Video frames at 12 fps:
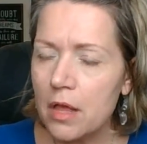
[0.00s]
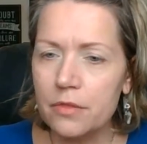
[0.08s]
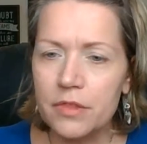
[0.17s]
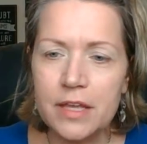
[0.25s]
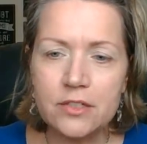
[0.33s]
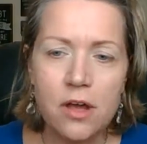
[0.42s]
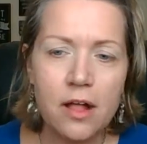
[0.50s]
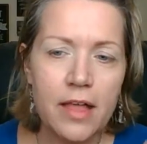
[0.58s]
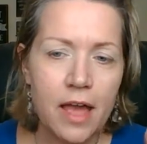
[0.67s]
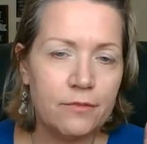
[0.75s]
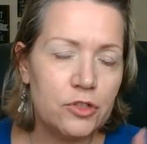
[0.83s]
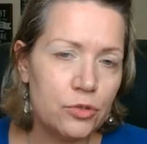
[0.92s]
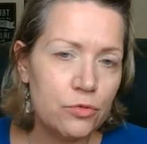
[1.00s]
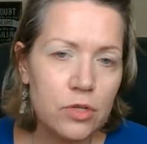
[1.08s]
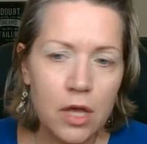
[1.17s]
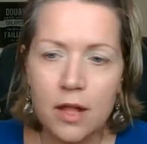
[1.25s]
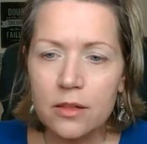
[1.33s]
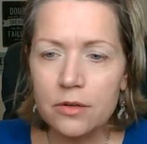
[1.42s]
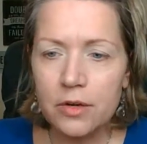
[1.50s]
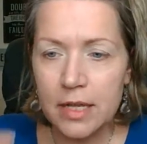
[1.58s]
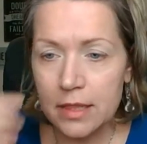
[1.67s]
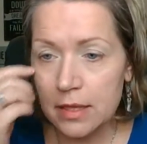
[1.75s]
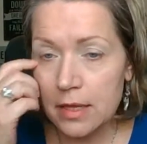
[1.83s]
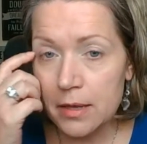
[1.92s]
These all have True Color
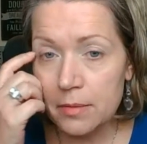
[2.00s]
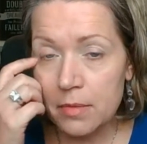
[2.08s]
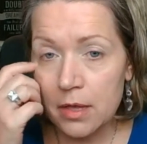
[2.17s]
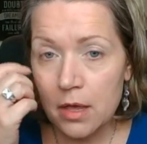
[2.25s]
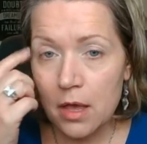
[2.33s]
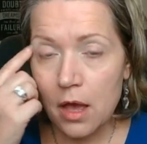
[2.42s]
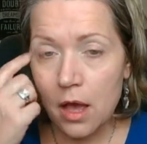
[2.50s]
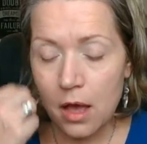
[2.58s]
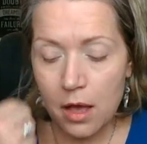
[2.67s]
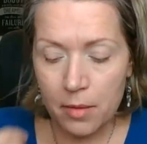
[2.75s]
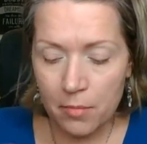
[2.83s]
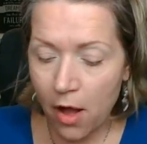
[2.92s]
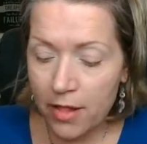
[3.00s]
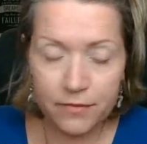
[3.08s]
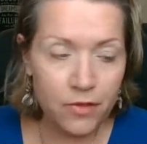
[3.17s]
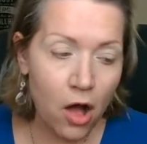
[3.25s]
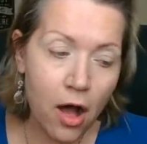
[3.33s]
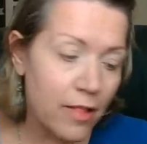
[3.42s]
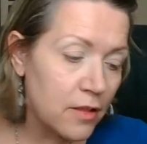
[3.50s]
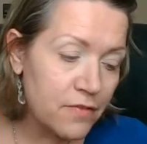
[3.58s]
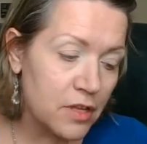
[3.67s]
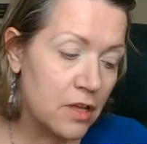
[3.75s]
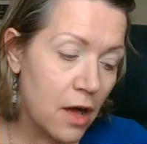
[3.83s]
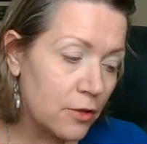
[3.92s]
in them. All of
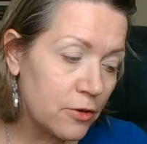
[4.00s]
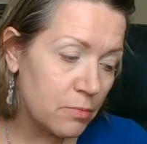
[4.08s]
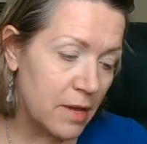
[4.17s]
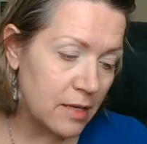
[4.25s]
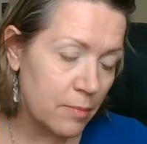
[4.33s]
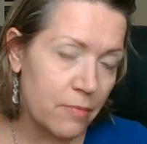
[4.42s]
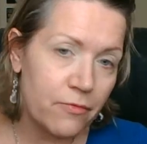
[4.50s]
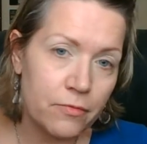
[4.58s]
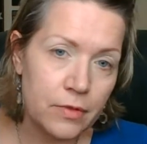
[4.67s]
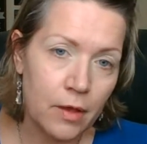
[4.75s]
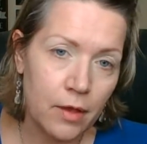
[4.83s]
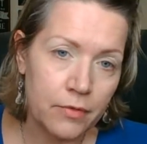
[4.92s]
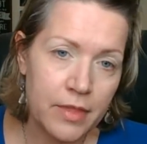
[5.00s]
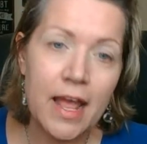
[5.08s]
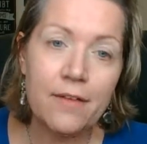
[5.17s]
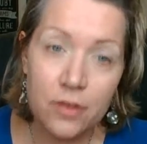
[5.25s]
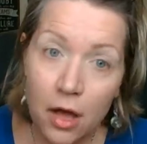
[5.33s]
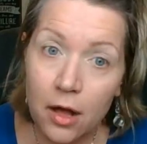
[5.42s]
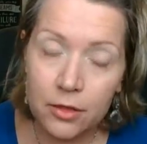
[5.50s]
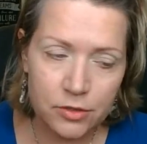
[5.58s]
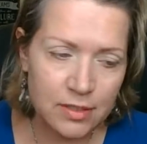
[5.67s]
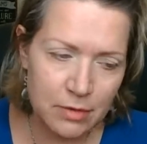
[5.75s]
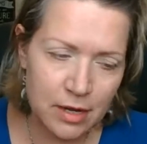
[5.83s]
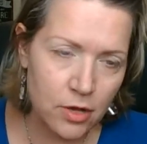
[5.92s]
the colored makeup that have colors,
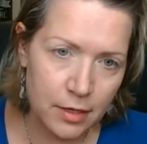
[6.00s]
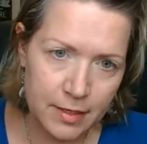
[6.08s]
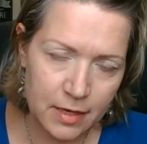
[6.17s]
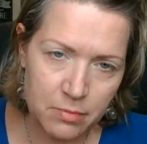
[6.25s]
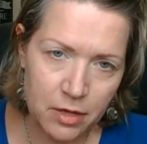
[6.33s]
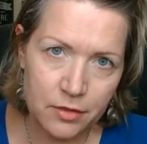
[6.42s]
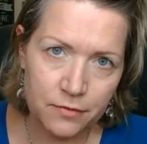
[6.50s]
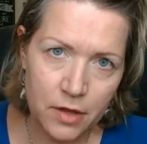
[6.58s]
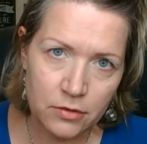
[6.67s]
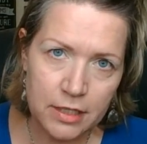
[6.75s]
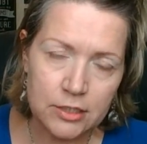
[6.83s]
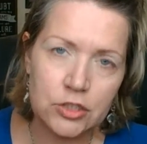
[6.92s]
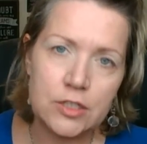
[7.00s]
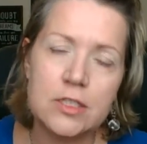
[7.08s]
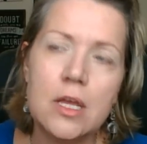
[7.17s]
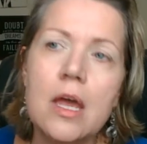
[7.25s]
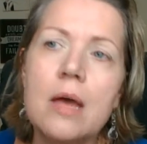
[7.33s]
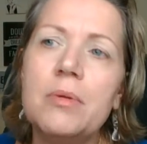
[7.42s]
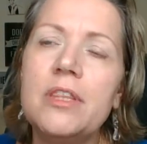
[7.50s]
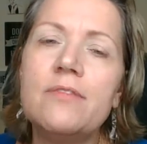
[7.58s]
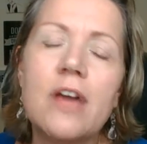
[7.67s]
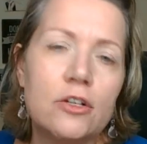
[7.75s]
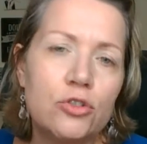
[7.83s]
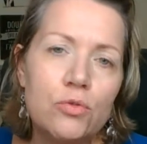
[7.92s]
I'm not talking about the foundations, but they've
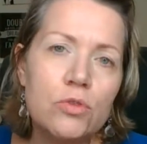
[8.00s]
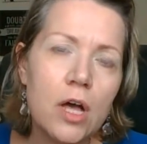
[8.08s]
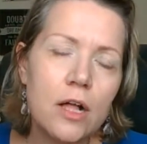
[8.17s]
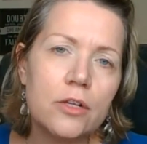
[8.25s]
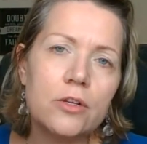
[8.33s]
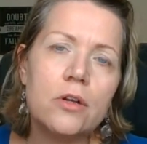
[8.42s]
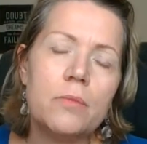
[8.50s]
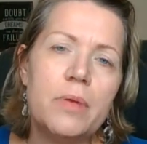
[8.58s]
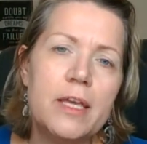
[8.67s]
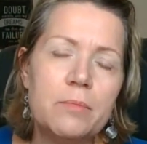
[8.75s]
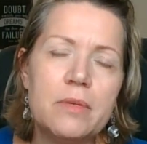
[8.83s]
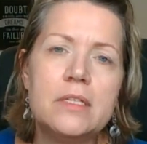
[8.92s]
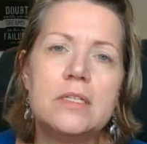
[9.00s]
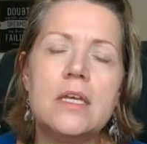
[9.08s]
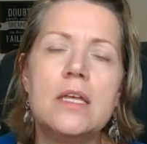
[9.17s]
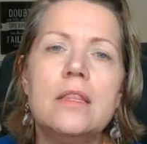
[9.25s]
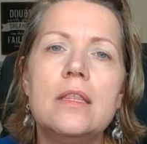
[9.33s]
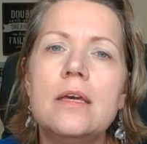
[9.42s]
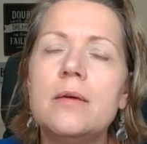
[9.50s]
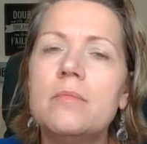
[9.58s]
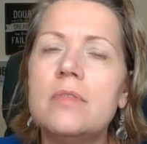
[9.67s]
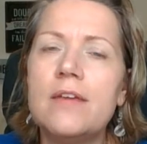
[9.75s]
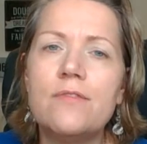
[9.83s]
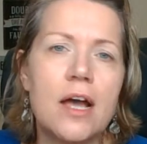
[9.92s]
got True Color pigments in them.
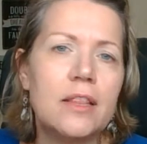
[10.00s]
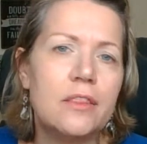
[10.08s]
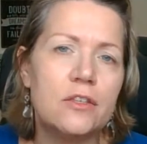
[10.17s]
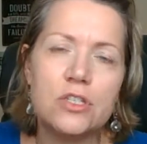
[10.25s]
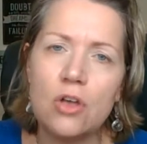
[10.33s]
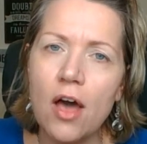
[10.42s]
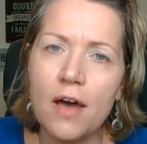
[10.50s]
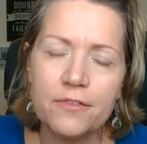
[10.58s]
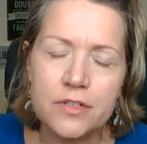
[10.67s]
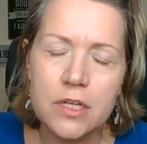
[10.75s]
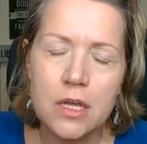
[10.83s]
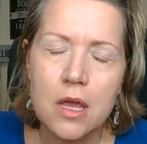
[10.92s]
They've got the soft